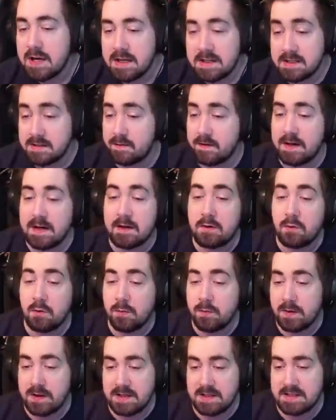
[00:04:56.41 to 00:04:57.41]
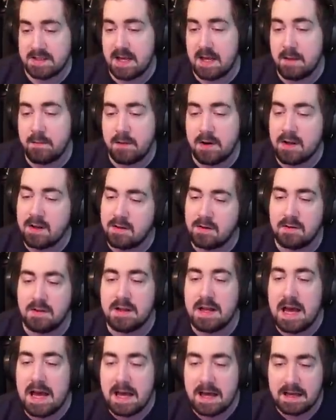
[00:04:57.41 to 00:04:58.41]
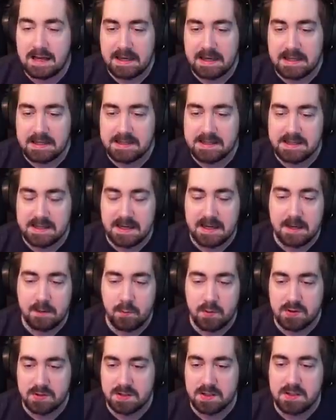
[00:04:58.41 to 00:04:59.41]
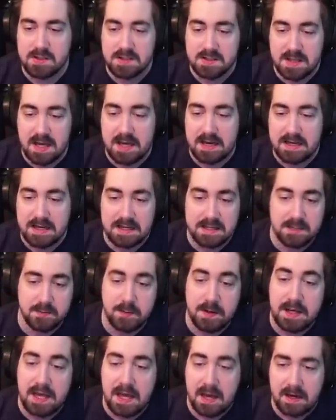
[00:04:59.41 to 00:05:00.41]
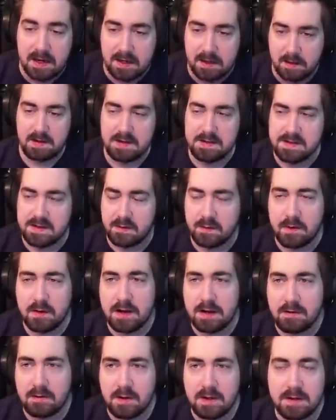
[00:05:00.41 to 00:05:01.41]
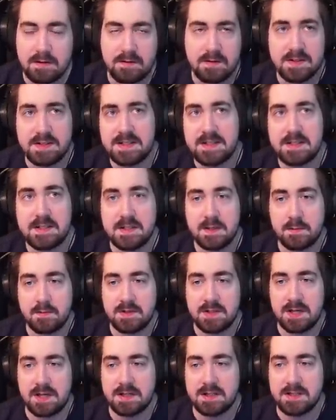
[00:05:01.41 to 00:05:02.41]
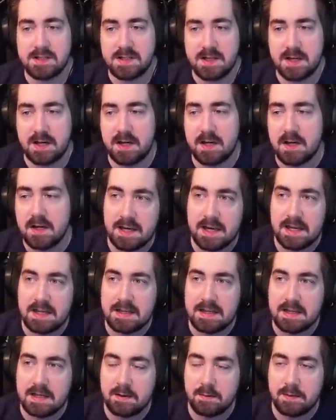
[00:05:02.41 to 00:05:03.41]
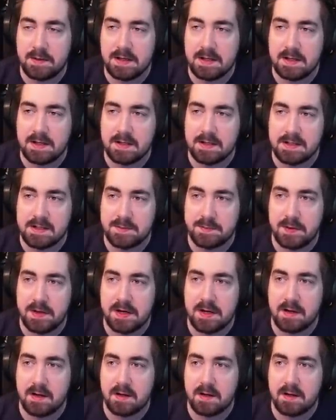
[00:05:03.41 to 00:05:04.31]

It's a very cool playstyle, but other than that, it's mostly just that niche mechanic. I would love to see some changes there. A little bit spread out